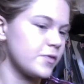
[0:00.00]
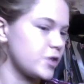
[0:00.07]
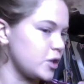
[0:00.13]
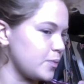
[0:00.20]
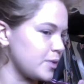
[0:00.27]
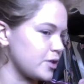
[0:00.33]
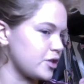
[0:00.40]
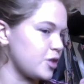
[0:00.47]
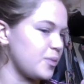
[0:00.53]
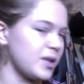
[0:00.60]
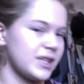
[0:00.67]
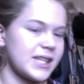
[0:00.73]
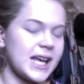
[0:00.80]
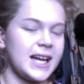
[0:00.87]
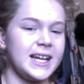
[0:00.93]
super, super
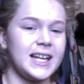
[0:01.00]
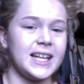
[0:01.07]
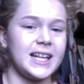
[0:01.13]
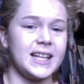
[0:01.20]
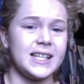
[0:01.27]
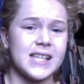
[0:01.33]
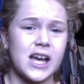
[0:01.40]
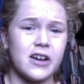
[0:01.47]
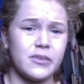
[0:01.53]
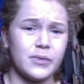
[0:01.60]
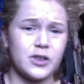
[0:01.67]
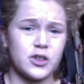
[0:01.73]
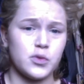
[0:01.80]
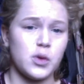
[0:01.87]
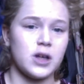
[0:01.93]
excited to get these out and we
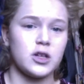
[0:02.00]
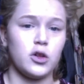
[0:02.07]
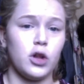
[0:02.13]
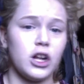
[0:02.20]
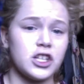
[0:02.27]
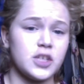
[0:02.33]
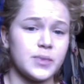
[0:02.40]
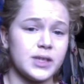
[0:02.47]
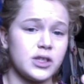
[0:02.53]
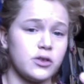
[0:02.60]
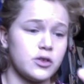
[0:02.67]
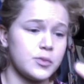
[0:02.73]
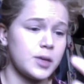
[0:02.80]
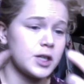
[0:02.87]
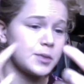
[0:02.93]
just wanted to launch them as soon
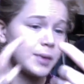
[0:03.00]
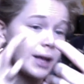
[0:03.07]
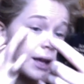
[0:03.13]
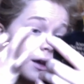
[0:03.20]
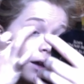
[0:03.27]
as possible. Like,